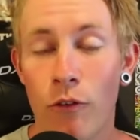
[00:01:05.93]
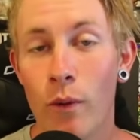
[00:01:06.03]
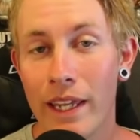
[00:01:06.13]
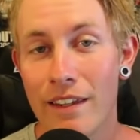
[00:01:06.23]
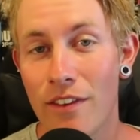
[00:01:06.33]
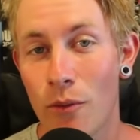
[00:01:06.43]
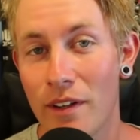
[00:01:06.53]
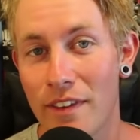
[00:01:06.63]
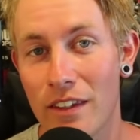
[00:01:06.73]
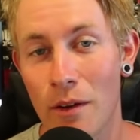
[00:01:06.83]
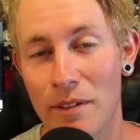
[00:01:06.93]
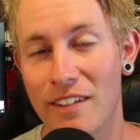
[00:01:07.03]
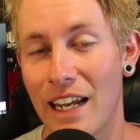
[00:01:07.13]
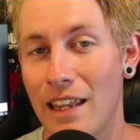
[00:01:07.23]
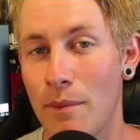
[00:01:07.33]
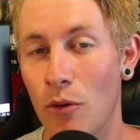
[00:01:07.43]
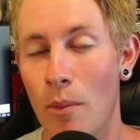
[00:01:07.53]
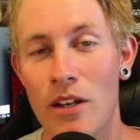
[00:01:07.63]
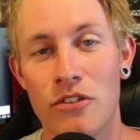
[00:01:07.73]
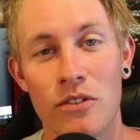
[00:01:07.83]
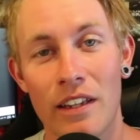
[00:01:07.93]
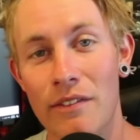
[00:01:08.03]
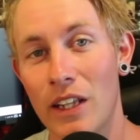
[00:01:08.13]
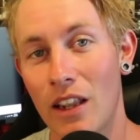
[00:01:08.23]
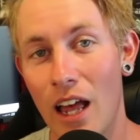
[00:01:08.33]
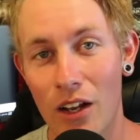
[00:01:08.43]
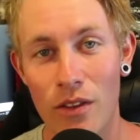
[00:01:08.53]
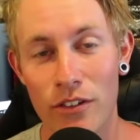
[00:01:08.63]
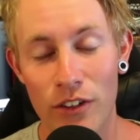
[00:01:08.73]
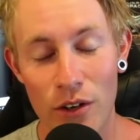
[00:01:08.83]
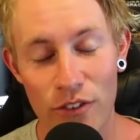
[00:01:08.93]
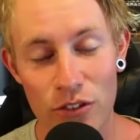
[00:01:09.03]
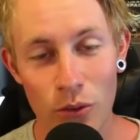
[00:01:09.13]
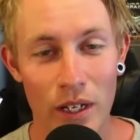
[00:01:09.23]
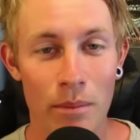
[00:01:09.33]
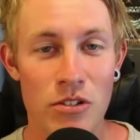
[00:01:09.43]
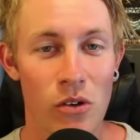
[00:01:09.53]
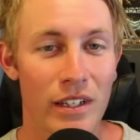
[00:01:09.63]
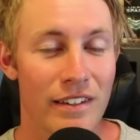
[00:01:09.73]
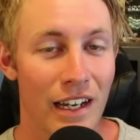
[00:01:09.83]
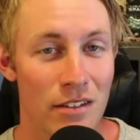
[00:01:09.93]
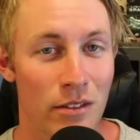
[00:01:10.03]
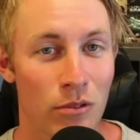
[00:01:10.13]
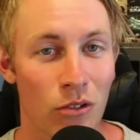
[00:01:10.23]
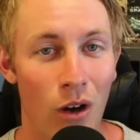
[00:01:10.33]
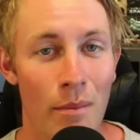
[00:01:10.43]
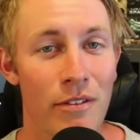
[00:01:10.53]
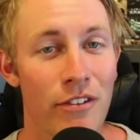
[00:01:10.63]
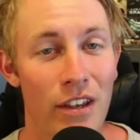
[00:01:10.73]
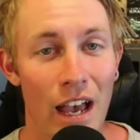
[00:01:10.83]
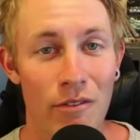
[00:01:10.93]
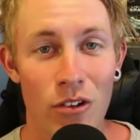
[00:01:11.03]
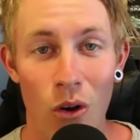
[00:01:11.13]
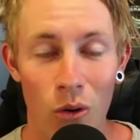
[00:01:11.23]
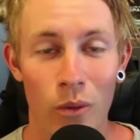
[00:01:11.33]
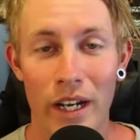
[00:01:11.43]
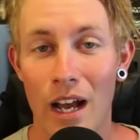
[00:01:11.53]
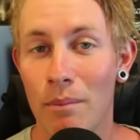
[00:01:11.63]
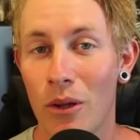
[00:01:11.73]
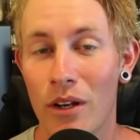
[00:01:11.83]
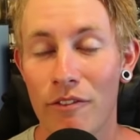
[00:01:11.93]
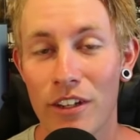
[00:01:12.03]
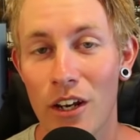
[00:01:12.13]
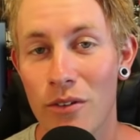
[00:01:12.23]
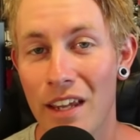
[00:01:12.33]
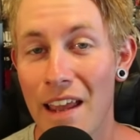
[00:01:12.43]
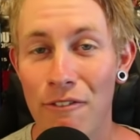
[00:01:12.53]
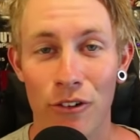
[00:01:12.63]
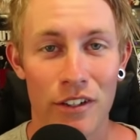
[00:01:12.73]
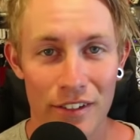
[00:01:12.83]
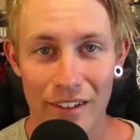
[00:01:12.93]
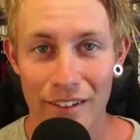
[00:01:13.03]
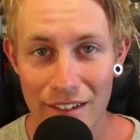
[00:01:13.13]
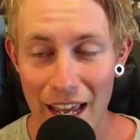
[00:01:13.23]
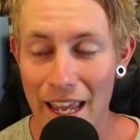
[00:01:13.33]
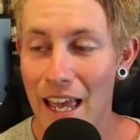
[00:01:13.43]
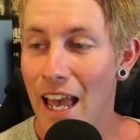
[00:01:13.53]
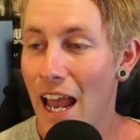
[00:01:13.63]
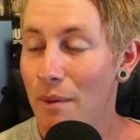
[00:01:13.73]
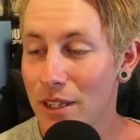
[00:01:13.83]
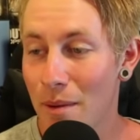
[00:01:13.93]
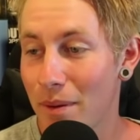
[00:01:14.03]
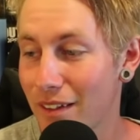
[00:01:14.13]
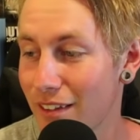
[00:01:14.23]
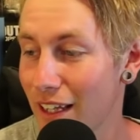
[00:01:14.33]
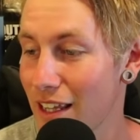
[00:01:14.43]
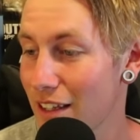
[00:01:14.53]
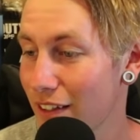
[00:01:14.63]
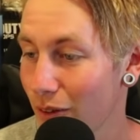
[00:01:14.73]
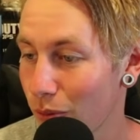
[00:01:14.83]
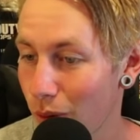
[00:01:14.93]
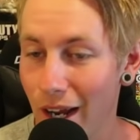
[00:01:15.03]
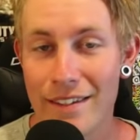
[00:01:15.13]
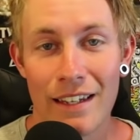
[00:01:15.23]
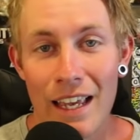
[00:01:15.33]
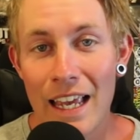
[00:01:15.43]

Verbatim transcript: Before we get into the rest of the topics today, let me remind you to leave a like on this video if you do end up enjoying it today. Subscribe if you have not already. I upload videos every single day. And with that being said, let's get right